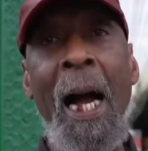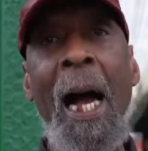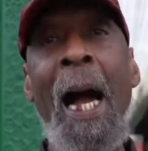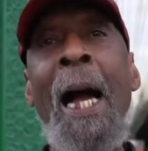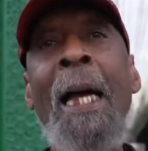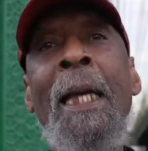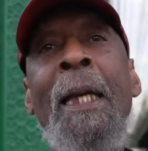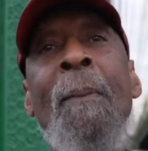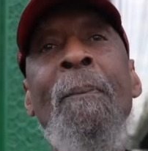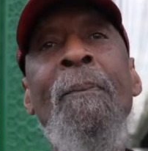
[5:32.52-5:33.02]

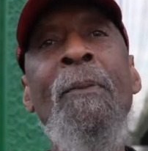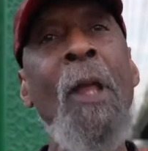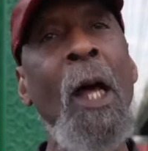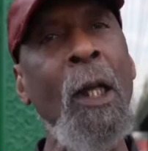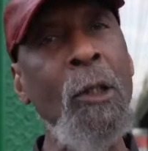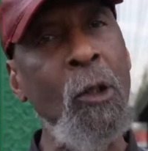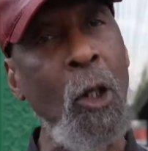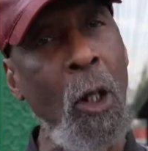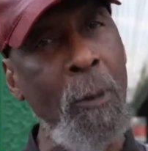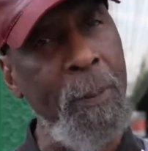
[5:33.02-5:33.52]
I am
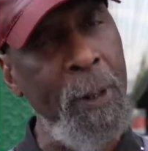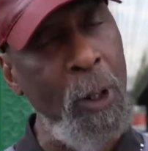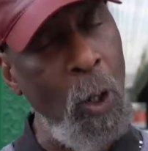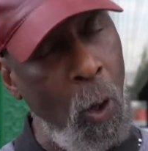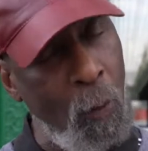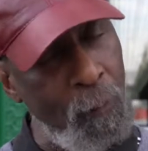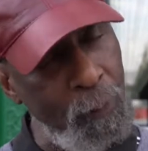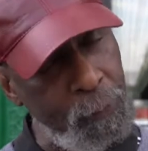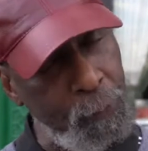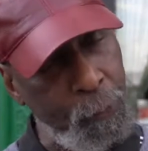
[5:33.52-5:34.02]
not going to be
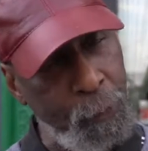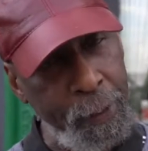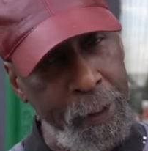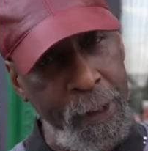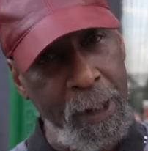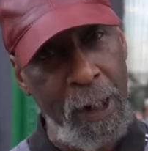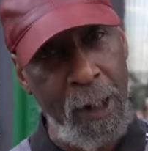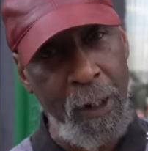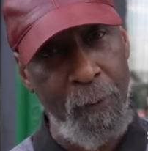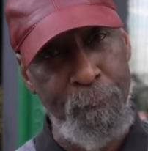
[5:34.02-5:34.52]

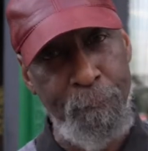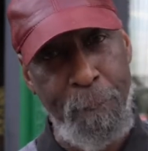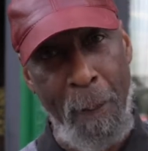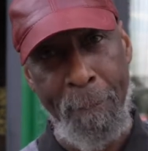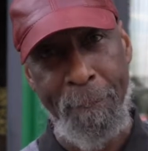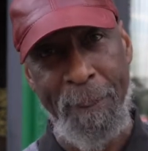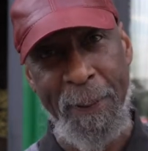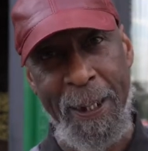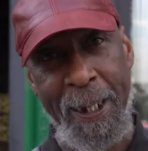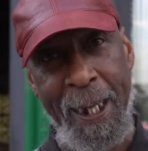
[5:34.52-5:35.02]
overcritical of
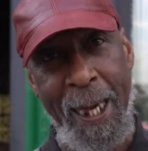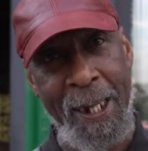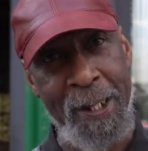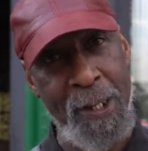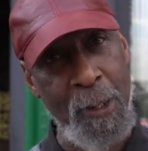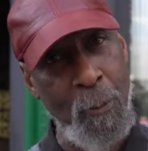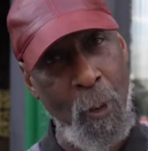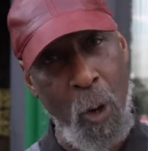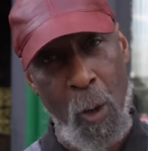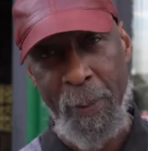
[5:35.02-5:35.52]
Pepe at
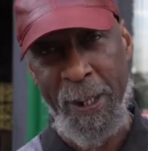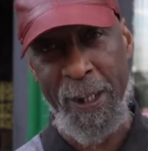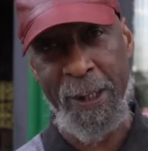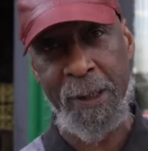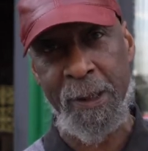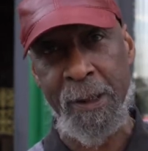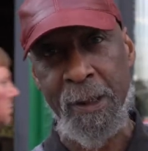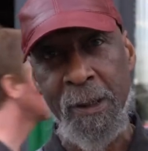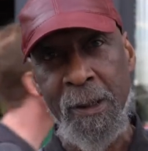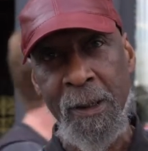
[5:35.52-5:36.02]
the moment.
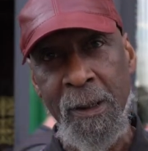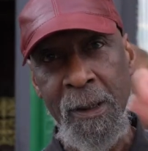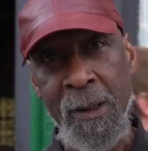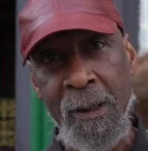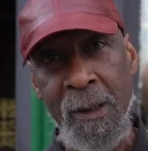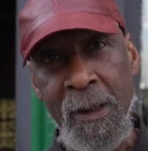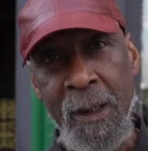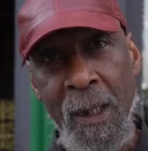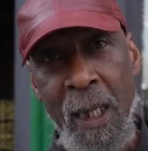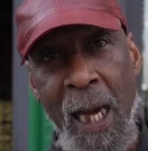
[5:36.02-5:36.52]

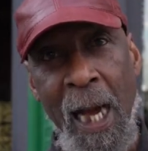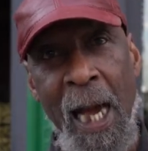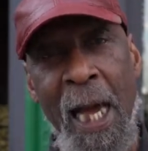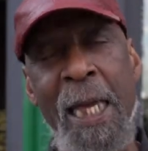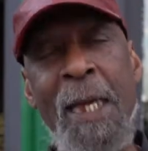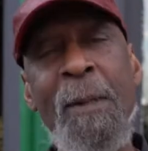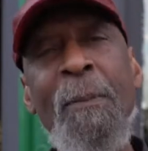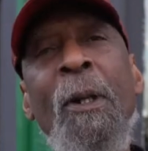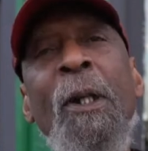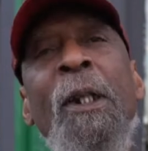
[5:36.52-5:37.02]
I
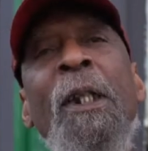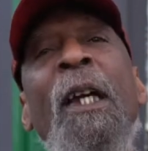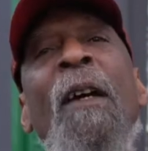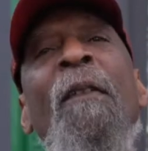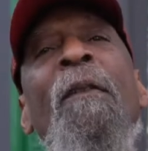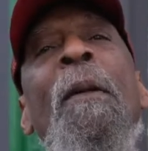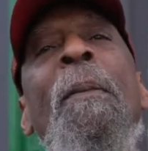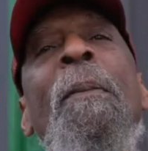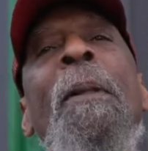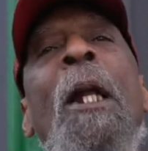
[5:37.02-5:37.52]
am going to
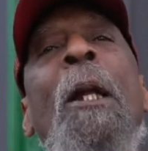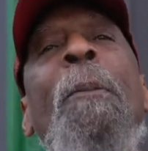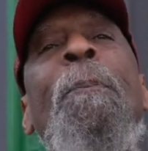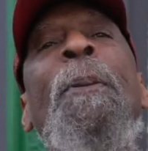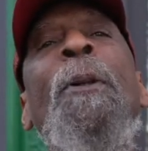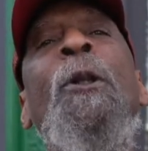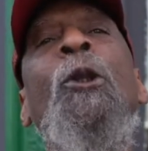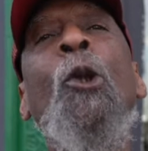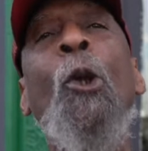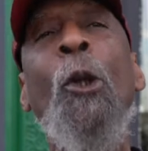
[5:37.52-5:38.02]
give him an
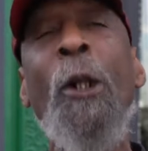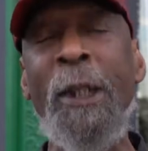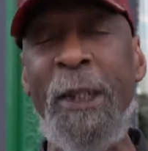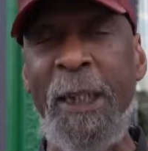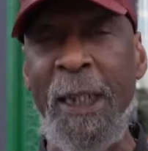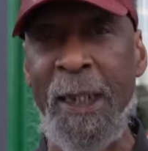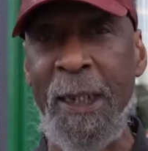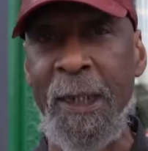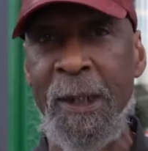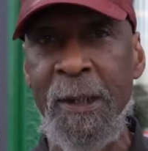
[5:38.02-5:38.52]

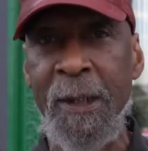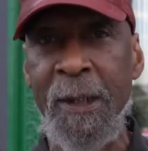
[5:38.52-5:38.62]
opportunity.